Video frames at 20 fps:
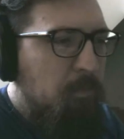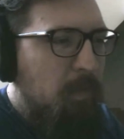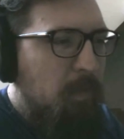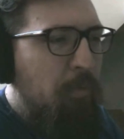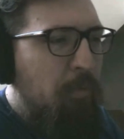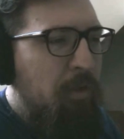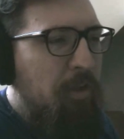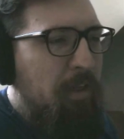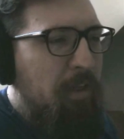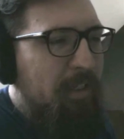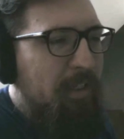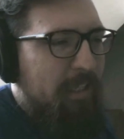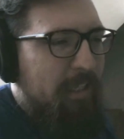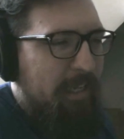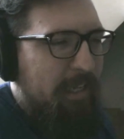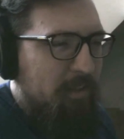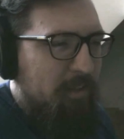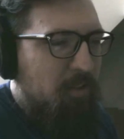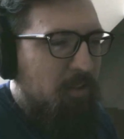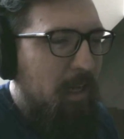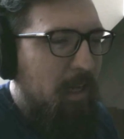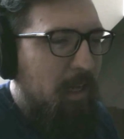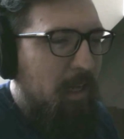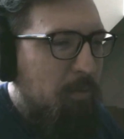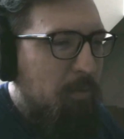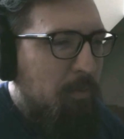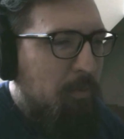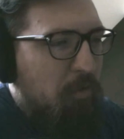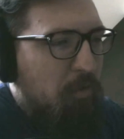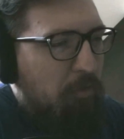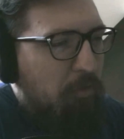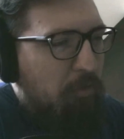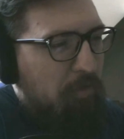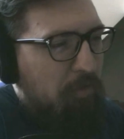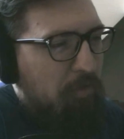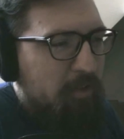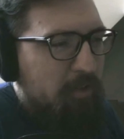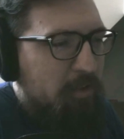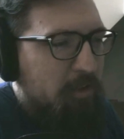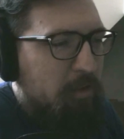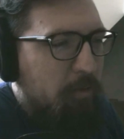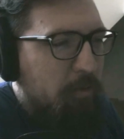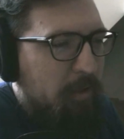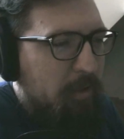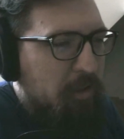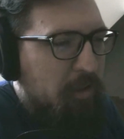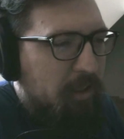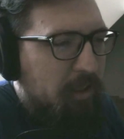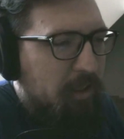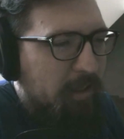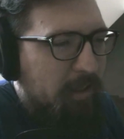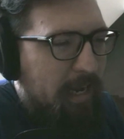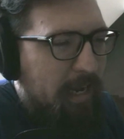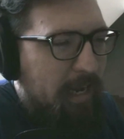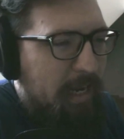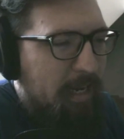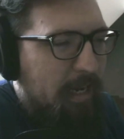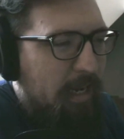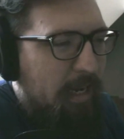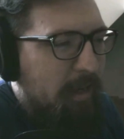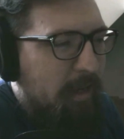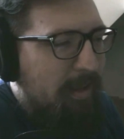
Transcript: I want you guys to answer. I want both of you to answer this question, and